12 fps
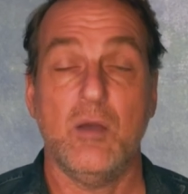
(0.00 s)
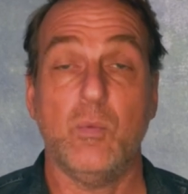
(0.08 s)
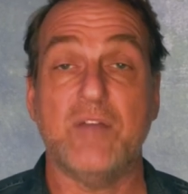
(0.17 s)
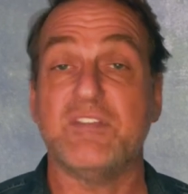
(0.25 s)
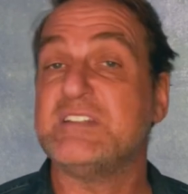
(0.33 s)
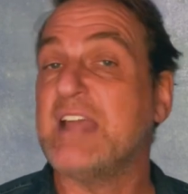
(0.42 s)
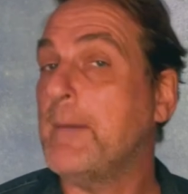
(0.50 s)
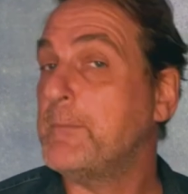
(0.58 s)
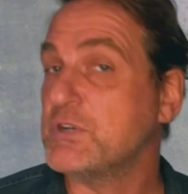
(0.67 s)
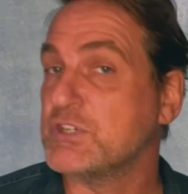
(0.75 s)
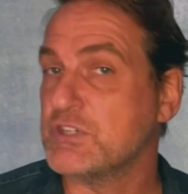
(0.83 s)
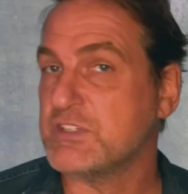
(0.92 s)
We have a
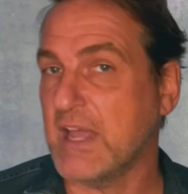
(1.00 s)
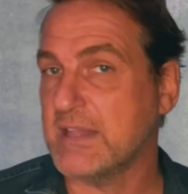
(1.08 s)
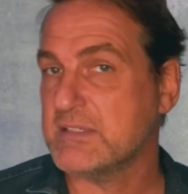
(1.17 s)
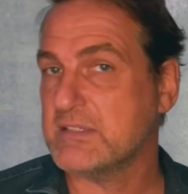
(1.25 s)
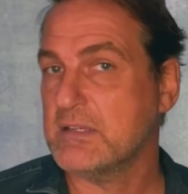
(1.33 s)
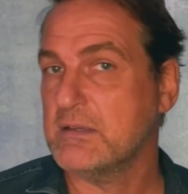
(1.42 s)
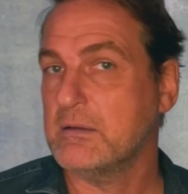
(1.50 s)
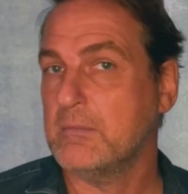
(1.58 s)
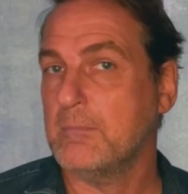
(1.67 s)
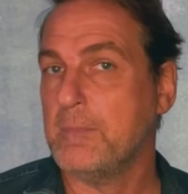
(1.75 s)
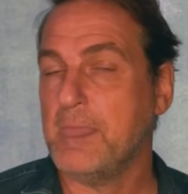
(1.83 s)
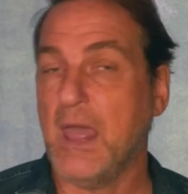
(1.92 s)
temperature sense,
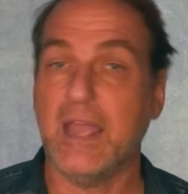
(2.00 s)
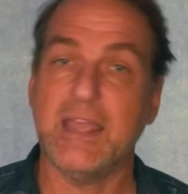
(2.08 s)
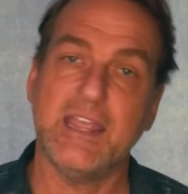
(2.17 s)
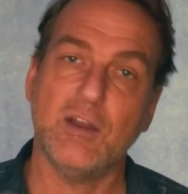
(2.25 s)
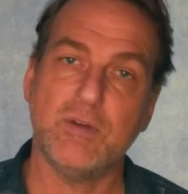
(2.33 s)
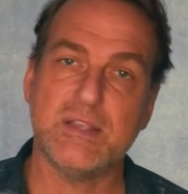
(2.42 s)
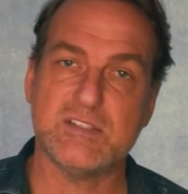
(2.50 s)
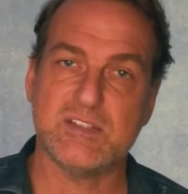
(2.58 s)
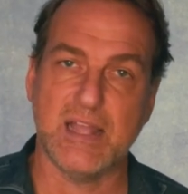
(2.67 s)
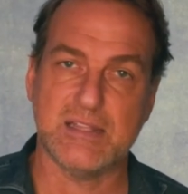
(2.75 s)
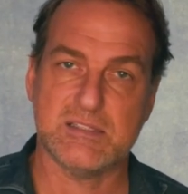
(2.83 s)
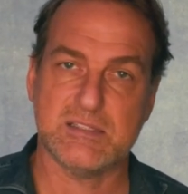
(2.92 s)
a hearing
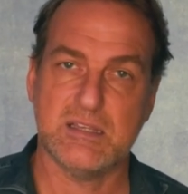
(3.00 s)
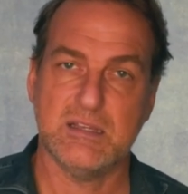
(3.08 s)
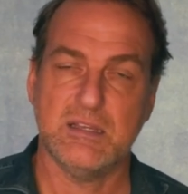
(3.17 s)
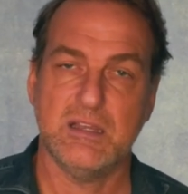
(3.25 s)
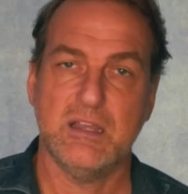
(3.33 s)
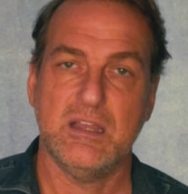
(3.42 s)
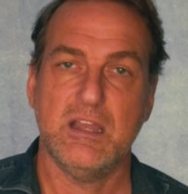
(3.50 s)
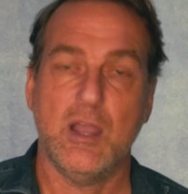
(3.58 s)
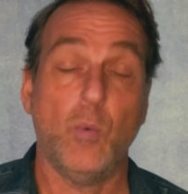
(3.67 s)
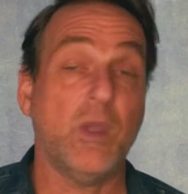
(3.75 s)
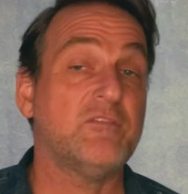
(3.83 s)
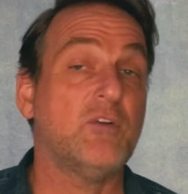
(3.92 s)
sense.
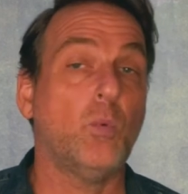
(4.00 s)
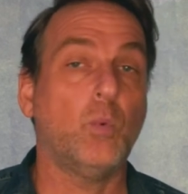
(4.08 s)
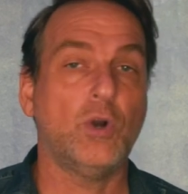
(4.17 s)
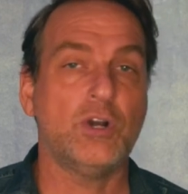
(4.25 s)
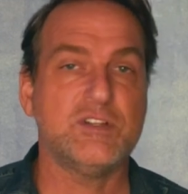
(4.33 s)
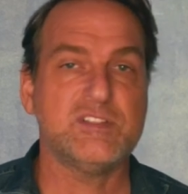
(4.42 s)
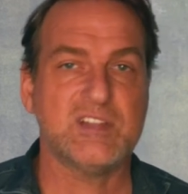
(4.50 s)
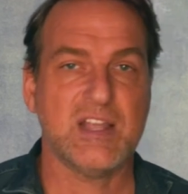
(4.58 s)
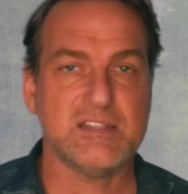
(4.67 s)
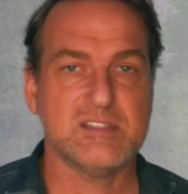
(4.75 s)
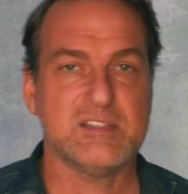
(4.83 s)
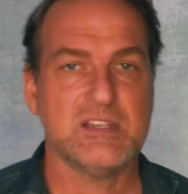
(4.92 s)
We have a word
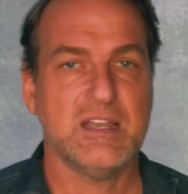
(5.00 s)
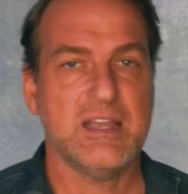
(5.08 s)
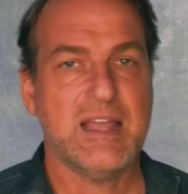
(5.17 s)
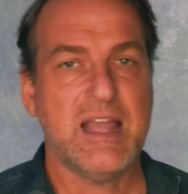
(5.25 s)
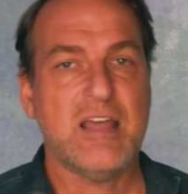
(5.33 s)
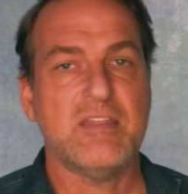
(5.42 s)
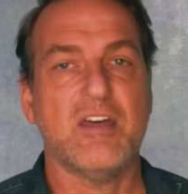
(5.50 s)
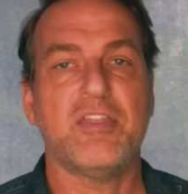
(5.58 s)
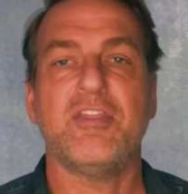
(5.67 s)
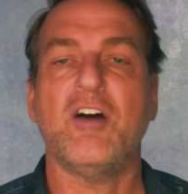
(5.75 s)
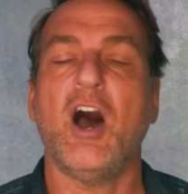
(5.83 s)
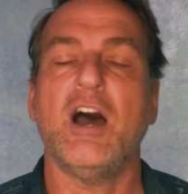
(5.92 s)
sense, the
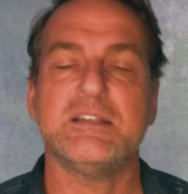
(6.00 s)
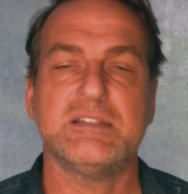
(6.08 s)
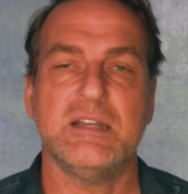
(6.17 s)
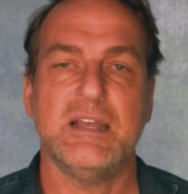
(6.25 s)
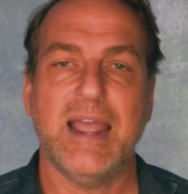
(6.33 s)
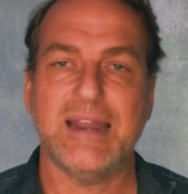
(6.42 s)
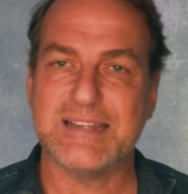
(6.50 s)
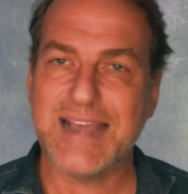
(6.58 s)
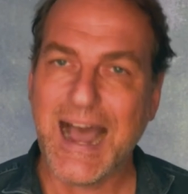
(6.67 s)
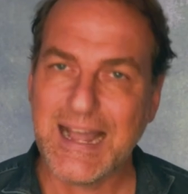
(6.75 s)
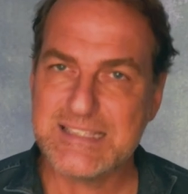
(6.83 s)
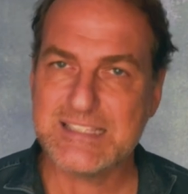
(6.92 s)
thought and
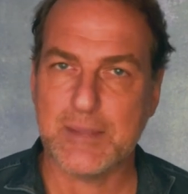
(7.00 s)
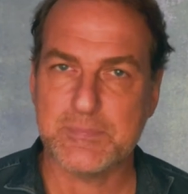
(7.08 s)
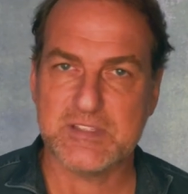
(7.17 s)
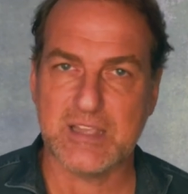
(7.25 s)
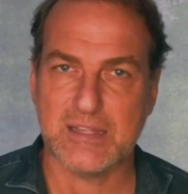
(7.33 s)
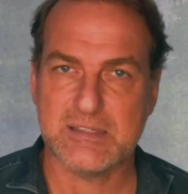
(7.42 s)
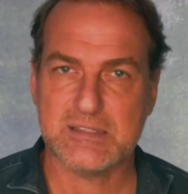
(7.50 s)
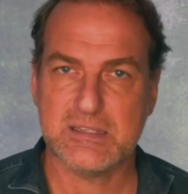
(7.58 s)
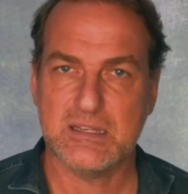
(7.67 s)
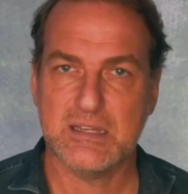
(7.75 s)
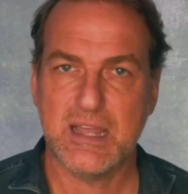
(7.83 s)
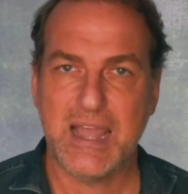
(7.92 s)
concept sense.
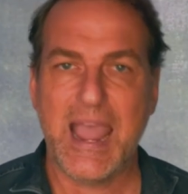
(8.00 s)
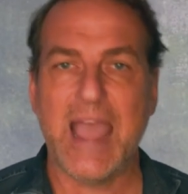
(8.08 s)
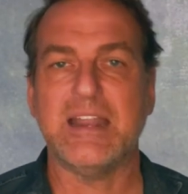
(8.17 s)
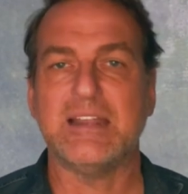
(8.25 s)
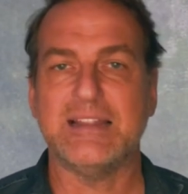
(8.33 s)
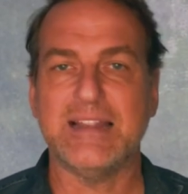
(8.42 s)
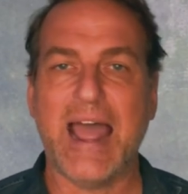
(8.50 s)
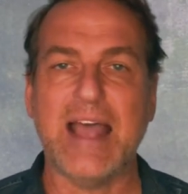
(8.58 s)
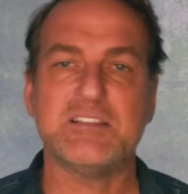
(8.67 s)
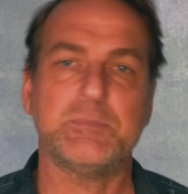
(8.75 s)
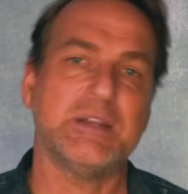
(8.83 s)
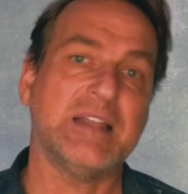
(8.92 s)
And at
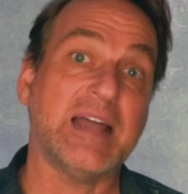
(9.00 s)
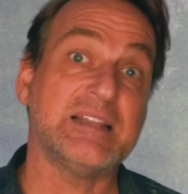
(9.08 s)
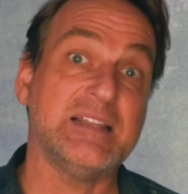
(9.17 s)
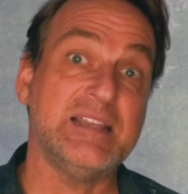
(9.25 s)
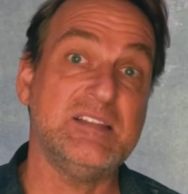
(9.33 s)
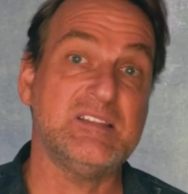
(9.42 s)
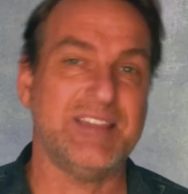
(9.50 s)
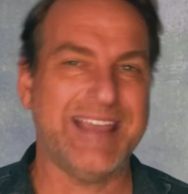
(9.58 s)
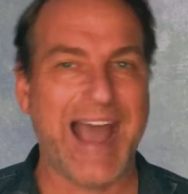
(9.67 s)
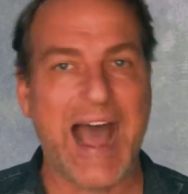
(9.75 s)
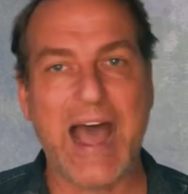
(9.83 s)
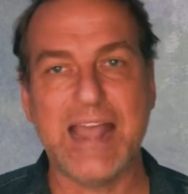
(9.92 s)
last but not least,
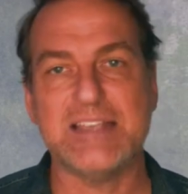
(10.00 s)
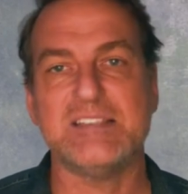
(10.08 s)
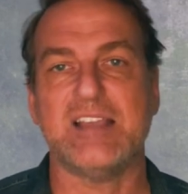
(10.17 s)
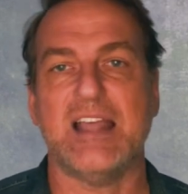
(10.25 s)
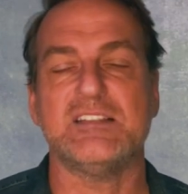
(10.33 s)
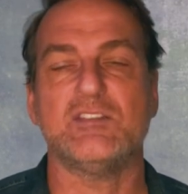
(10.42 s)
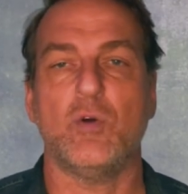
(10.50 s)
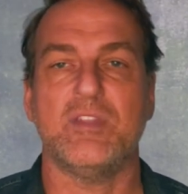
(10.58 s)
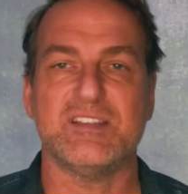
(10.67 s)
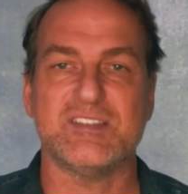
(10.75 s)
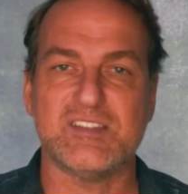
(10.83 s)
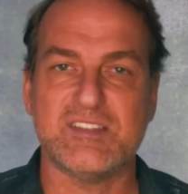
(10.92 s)
the I sense or
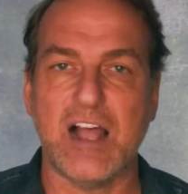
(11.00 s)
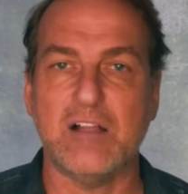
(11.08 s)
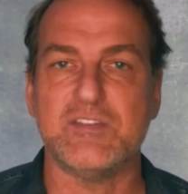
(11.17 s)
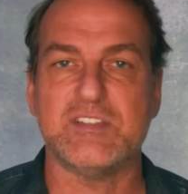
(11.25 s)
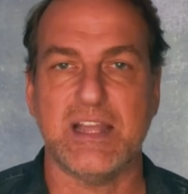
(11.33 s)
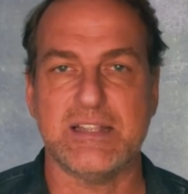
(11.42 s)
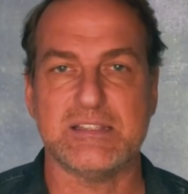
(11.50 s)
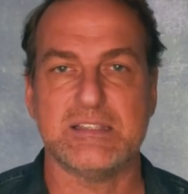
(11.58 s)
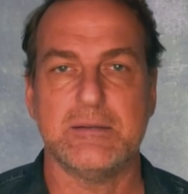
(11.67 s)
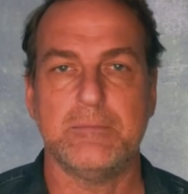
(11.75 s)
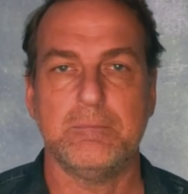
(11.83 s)
the self sense.